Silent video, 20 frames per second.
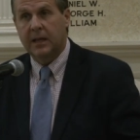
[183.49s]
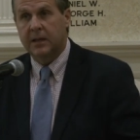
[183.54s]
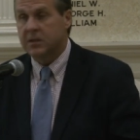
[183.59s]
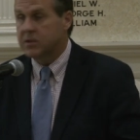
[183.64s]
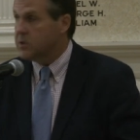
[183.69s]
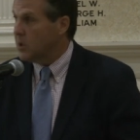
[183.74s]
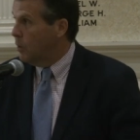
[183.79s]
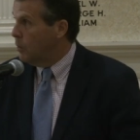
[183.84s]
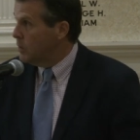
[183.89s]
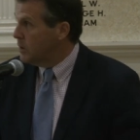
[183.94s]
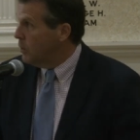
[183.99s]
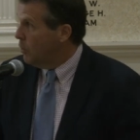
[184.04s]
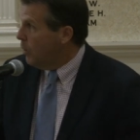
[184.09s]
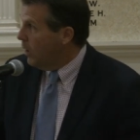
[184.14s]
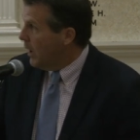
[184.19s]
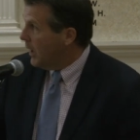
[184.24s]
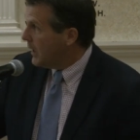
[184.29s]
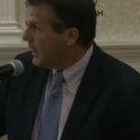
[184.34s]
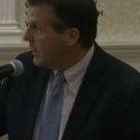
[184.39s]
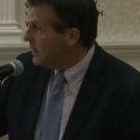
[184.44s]
And so when you
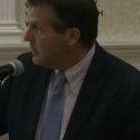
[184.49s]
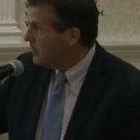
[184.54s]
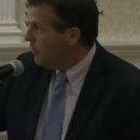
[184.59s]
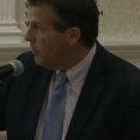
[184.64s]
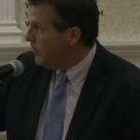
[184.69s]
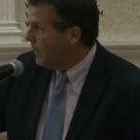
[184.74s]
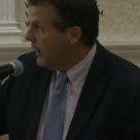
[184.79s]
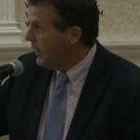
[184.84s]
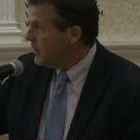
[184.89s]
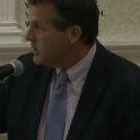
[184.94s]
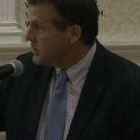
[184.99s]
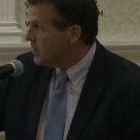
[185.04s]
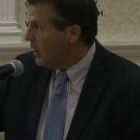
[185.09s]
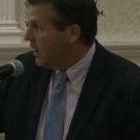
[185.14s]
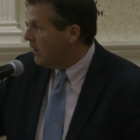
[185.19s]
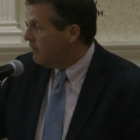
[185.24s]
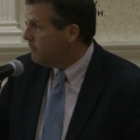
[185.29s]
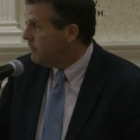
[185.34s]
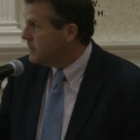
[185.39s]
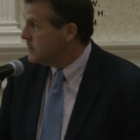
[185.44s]
walk into the mayor's
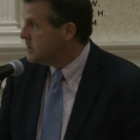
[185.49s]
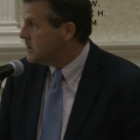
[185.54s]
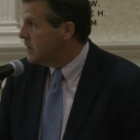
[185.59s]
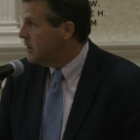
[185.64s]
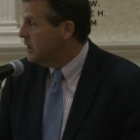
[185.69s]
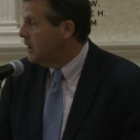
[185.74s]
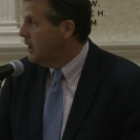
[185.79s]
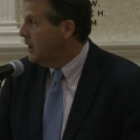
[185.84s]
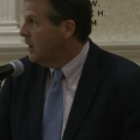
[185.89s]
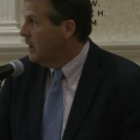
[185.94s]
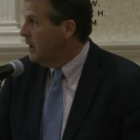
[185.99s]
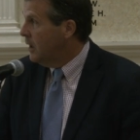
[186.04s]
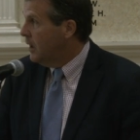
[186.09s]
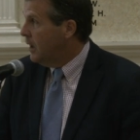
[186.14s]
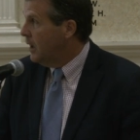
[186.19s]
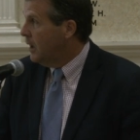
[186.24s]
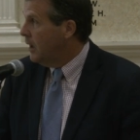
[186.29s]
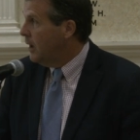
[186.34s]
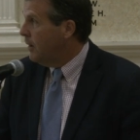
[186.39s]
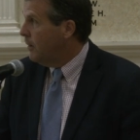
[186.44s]
office, and,
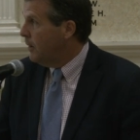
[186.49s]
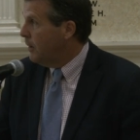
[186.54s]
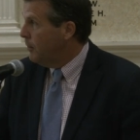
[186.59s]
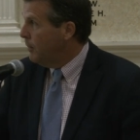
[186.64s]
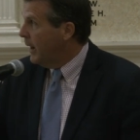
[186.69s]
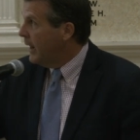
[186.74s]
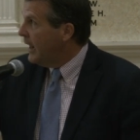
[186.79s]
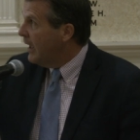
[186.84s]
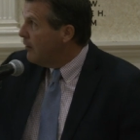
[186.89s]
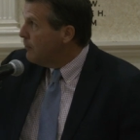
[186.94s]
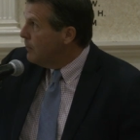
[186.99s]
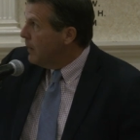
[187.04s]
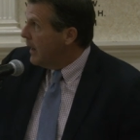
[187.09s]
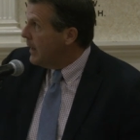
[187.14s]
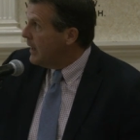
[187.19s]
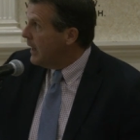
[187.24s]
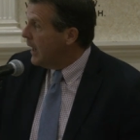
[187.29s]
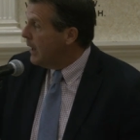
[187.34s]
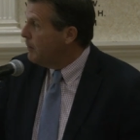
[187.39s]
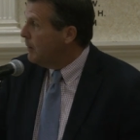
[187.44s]
uh, it might have my
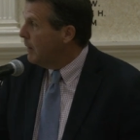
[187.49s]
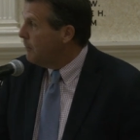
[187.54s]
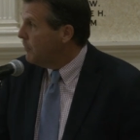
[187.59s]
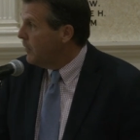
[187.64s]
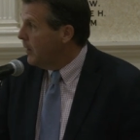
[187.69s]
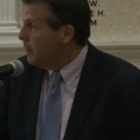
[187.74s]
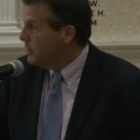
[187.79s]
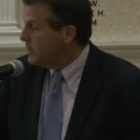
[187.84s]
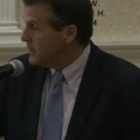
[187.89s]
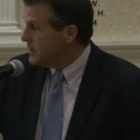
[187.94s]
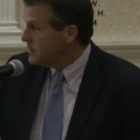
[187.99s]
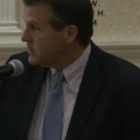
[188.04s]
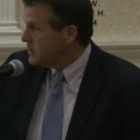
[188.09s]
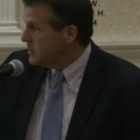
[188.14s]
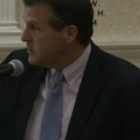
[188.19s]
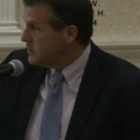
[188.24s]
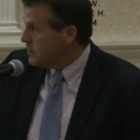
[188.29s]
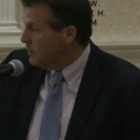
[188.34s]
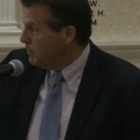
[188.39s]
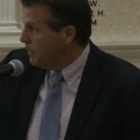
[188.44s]
name up there, but this
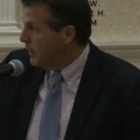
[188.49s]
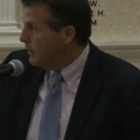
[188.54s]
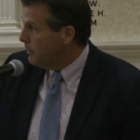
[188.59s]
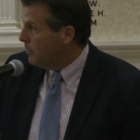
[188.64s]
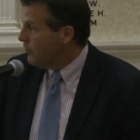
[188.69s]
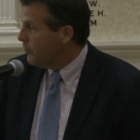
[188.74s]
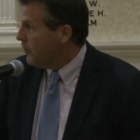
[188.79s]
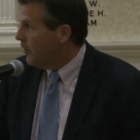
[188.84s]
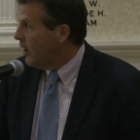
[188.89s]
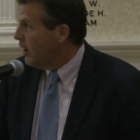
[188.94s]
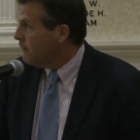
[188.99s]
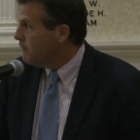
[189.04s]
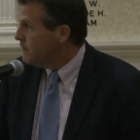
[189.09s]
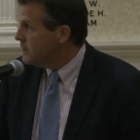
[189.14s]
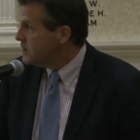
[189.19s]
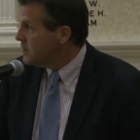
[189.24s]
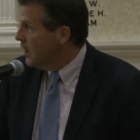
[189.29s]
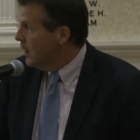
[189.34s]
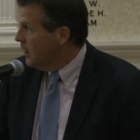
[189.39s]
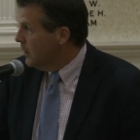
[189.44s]
is the people's
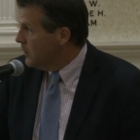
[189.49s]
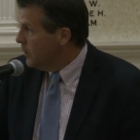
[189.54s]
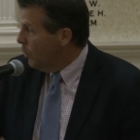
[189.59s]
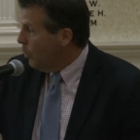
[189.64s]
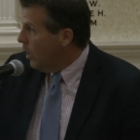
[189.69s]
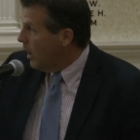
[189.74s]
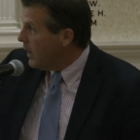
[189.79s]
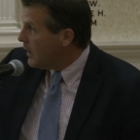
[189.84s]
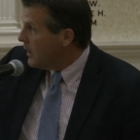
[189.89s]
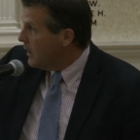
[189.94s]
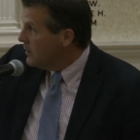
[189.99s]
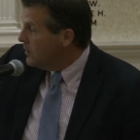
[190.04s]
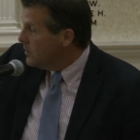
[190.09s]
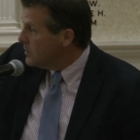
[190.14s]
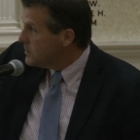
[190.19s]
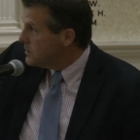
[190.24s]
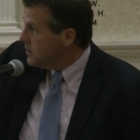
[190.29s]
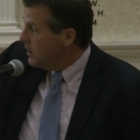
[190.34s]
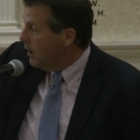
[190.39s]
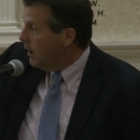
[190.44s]
office. You walk in, you'll
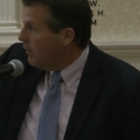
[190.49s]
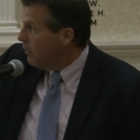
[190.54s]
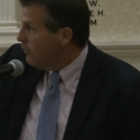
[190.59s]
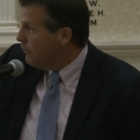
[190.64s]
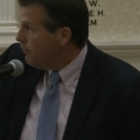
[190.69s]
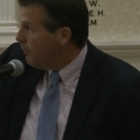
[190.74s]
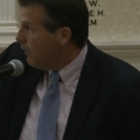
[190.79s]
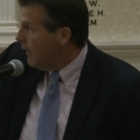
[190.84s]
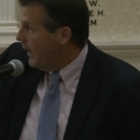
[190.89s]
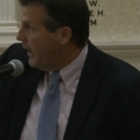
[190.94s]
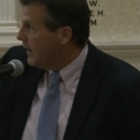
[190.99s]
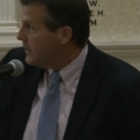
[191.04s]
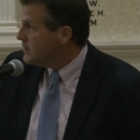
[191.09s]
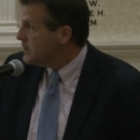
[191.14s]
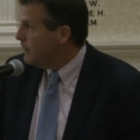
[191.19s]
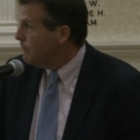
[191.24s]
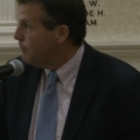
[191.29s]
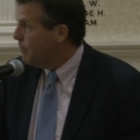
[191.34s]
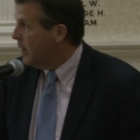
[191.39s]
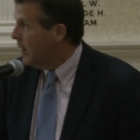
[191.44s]
see all the flags
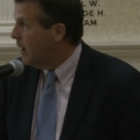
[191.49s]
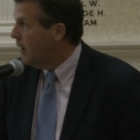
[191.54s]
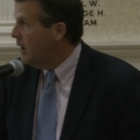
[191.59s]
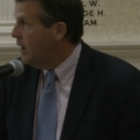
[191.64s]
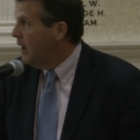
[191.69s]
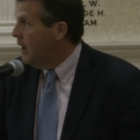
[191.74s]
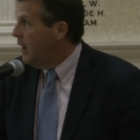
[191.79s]
up there.